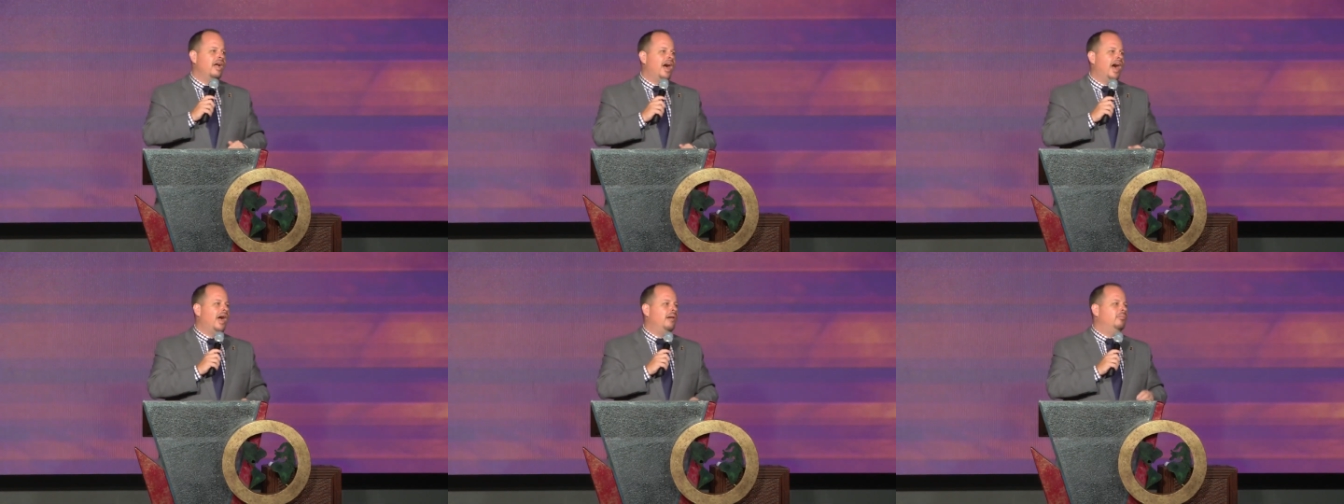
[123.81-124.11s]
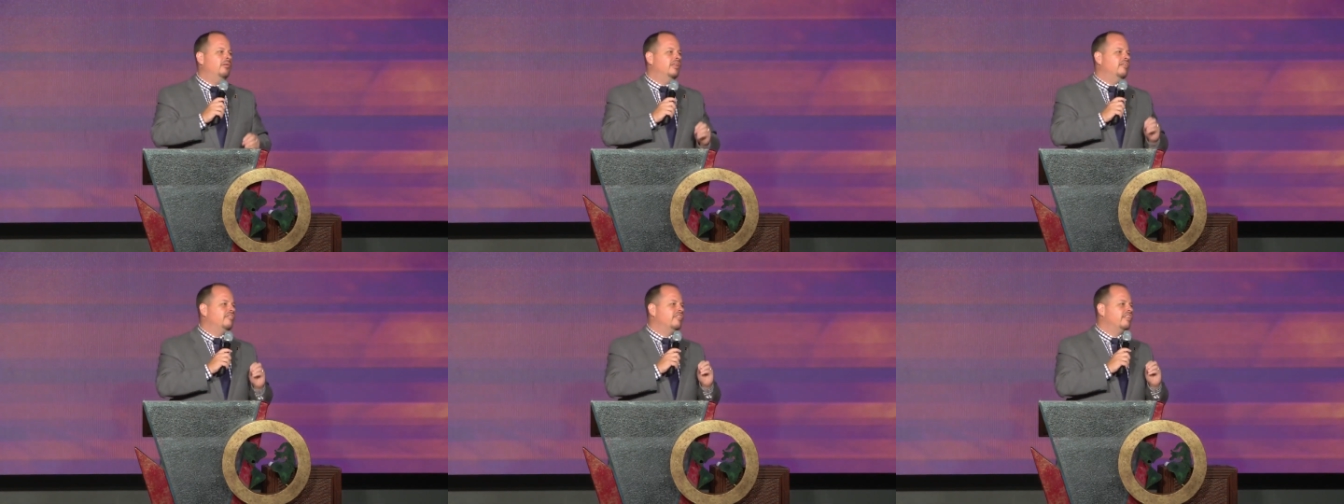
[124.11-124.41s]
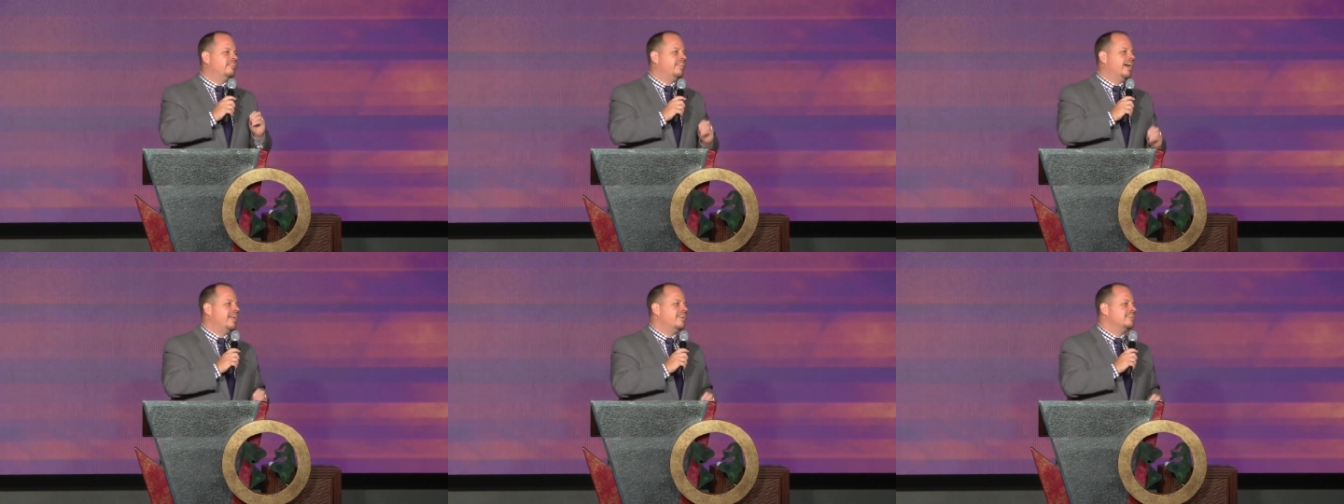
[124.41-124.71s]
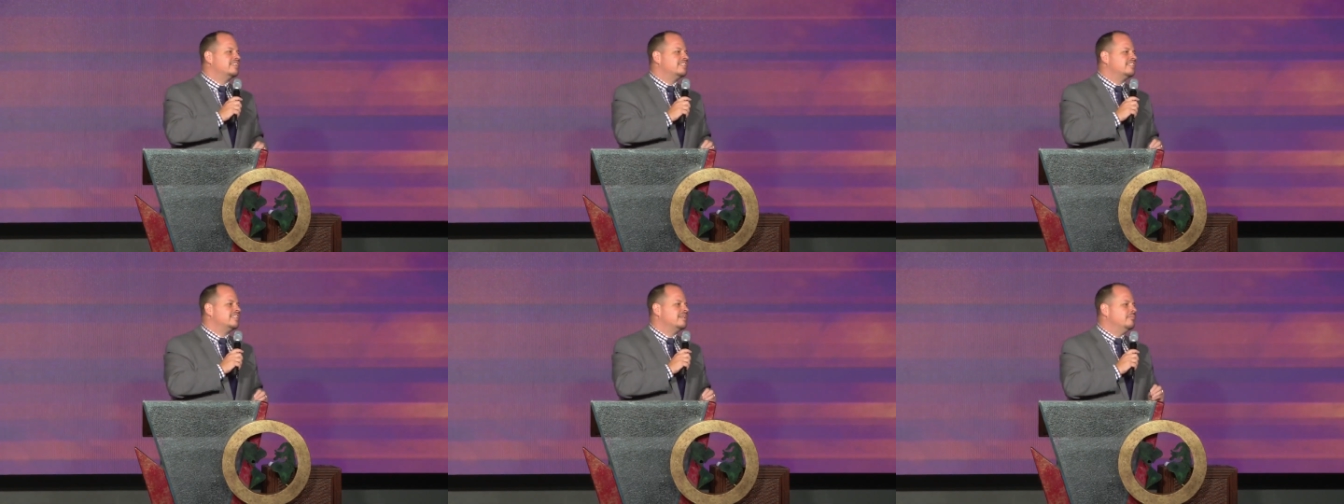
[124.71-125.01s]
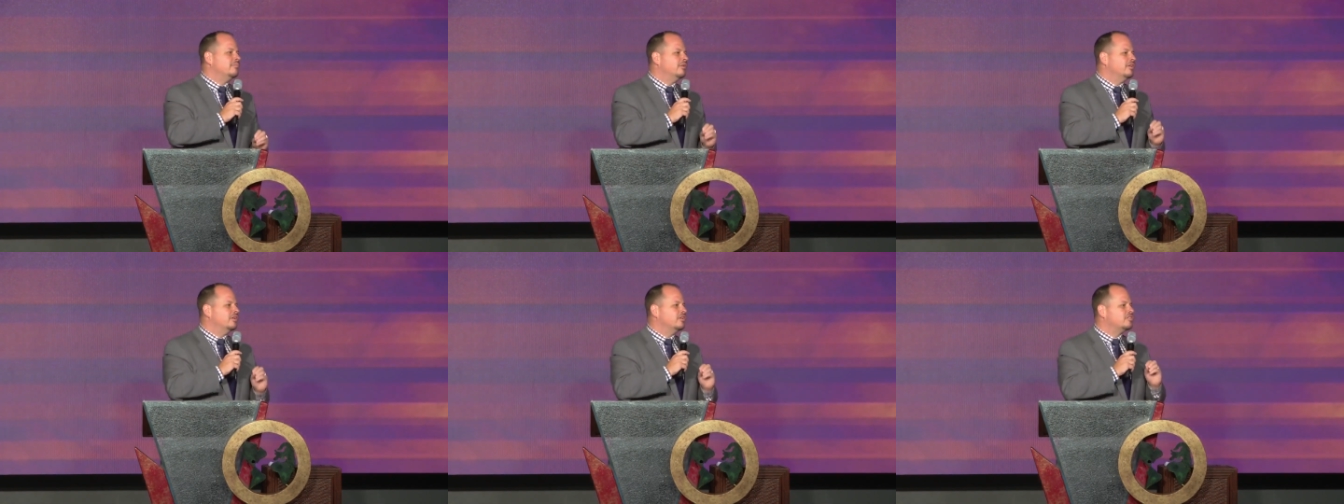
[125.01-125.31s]
I believe that that is
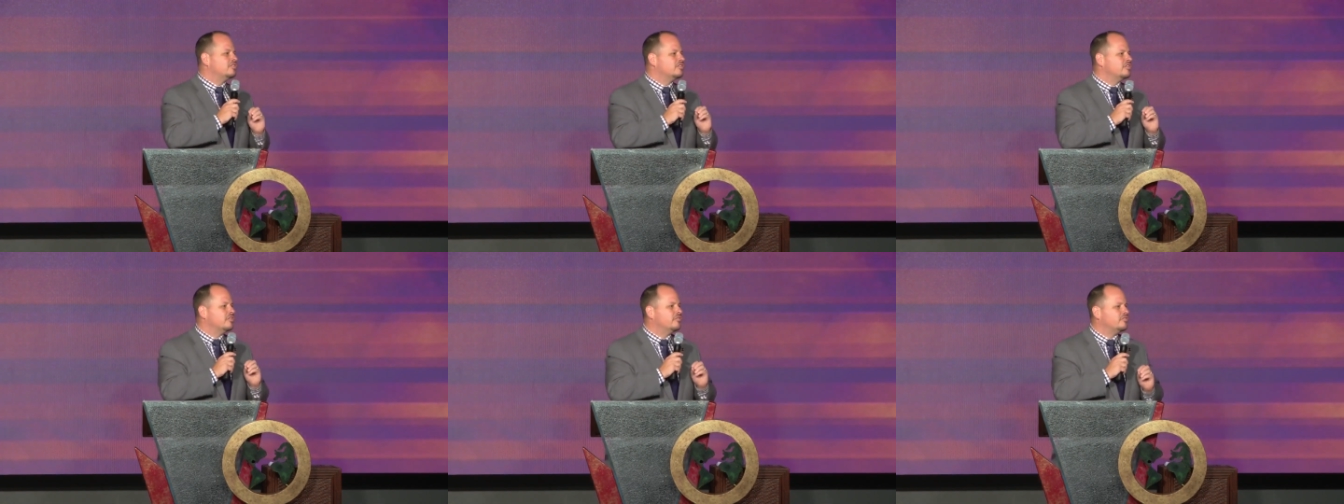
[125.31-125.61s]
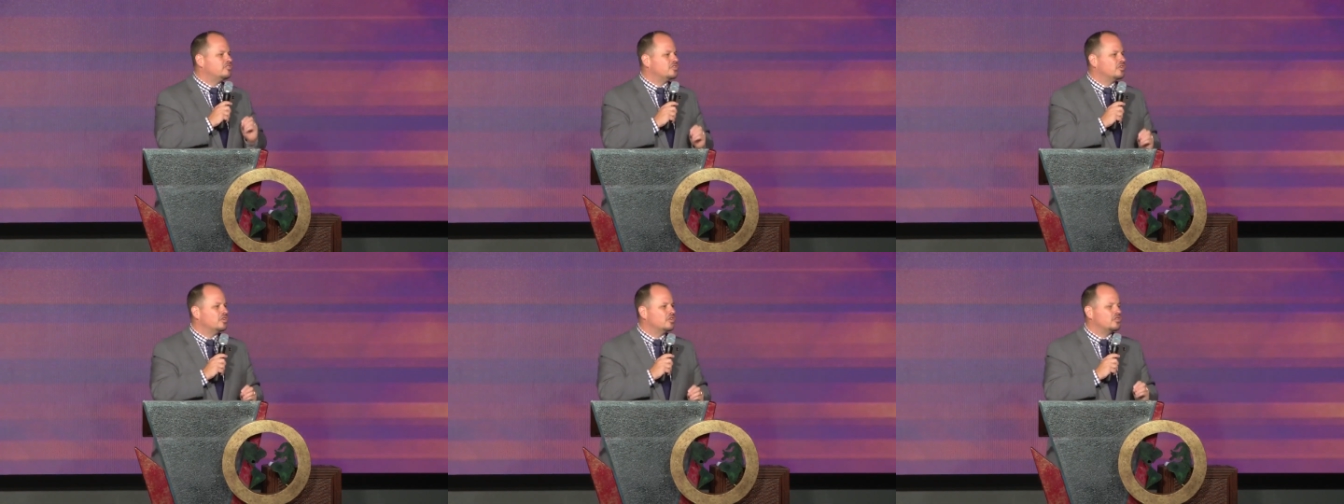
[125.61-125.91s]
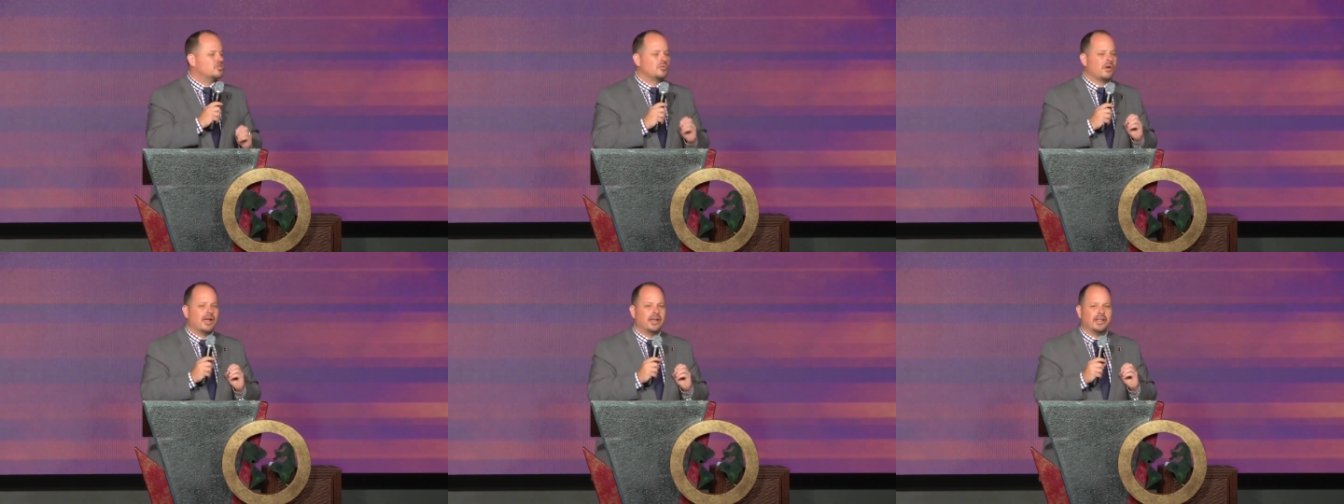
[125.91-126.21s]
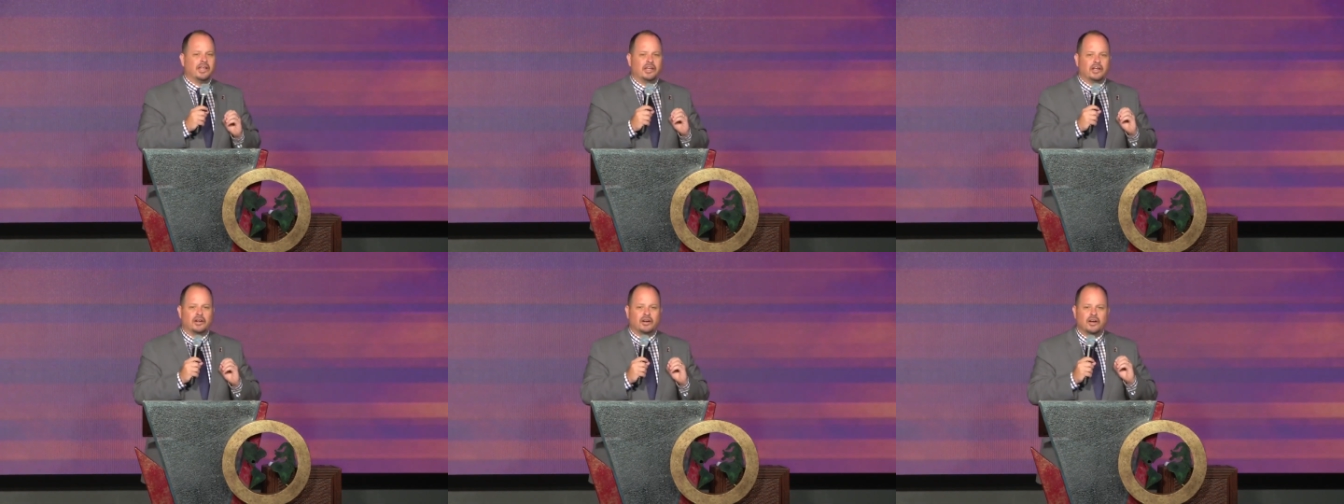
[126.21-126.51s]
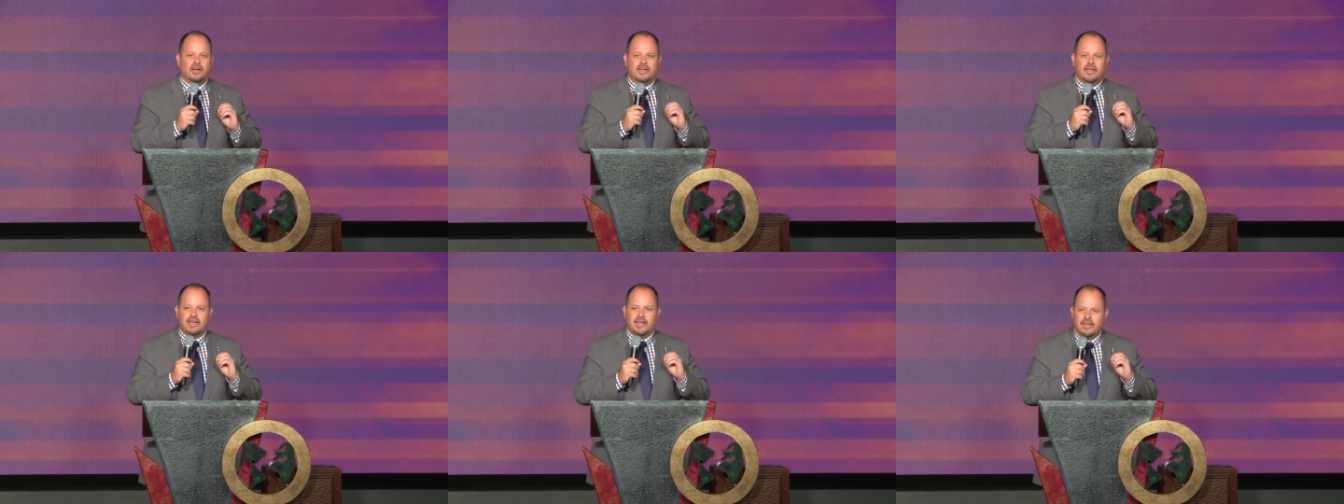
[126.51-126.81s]
similar to the church right here
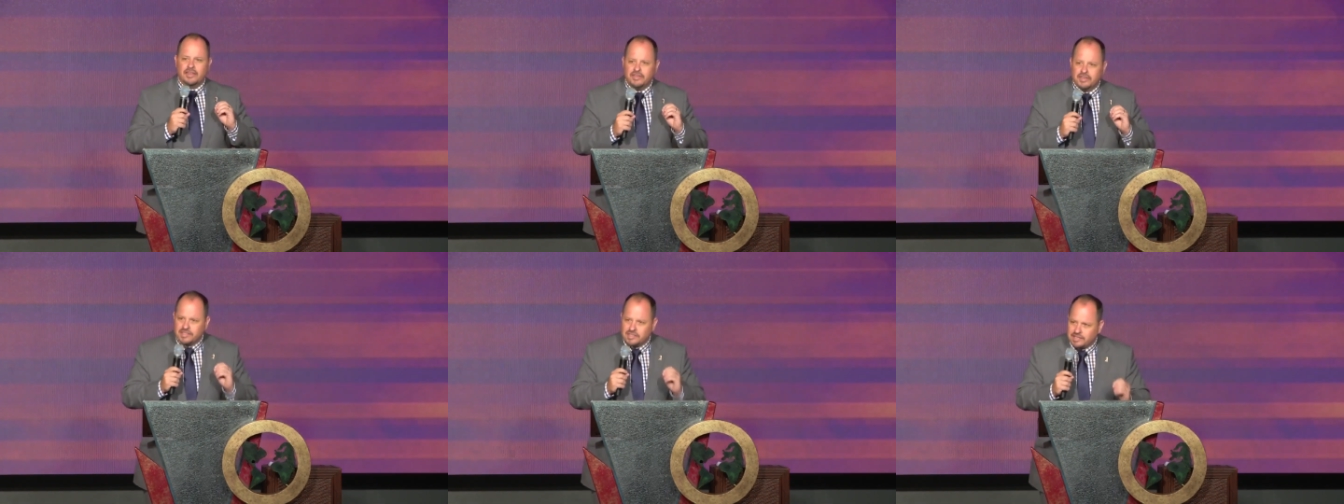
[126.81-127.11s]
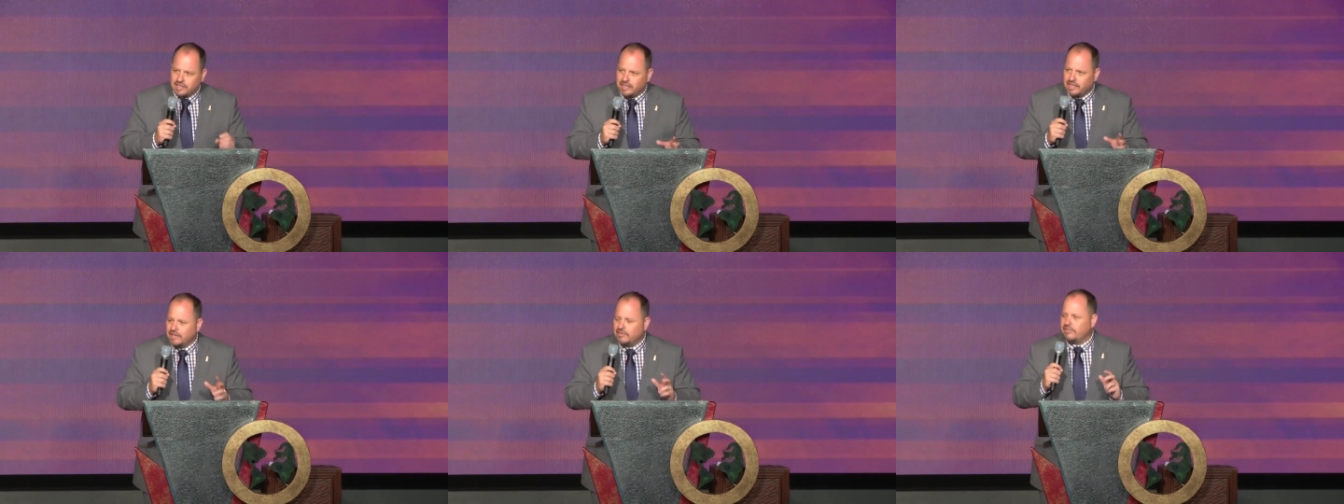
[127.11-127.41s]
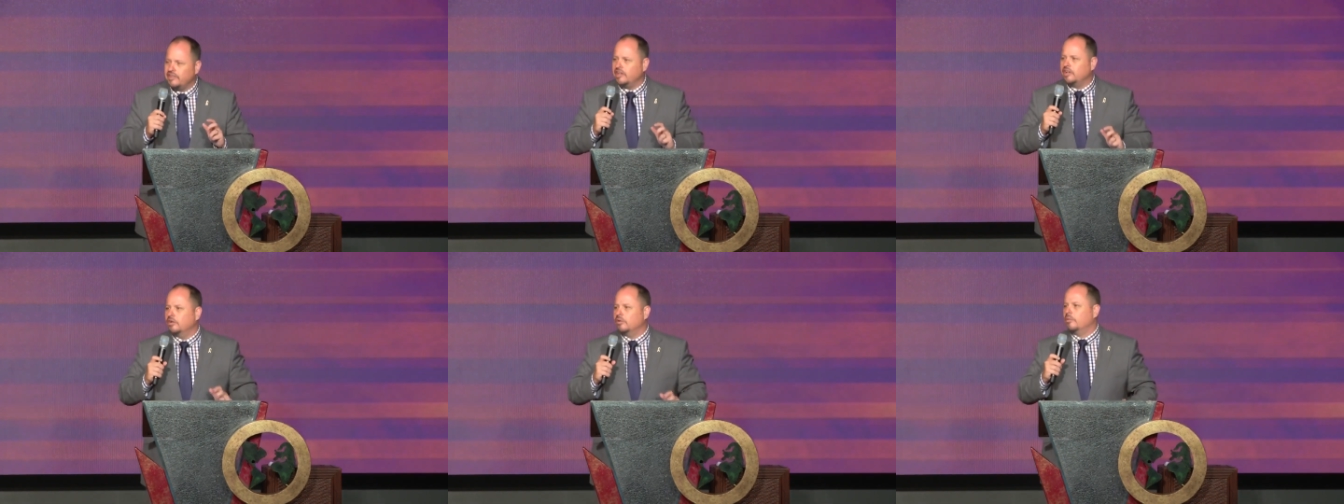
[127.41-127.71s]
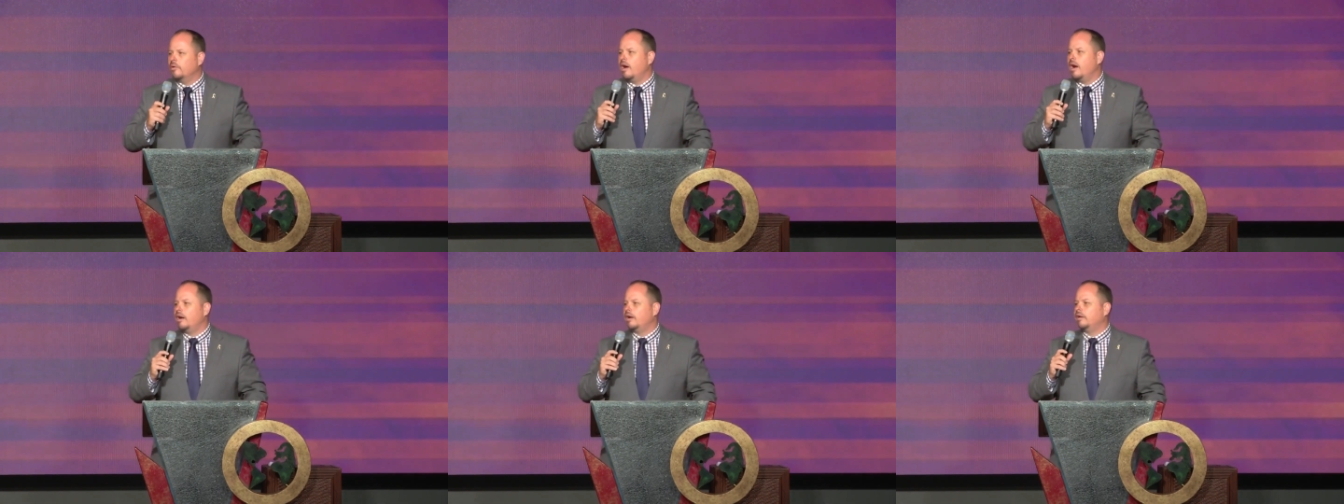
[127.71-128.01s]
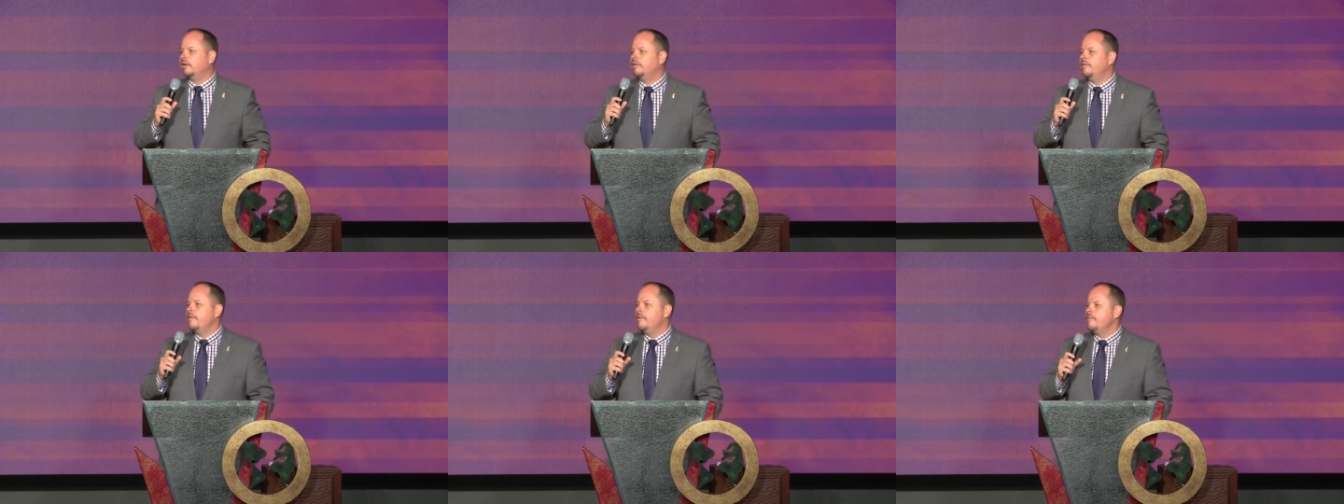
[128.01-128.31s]
in the city of Eagle Rock.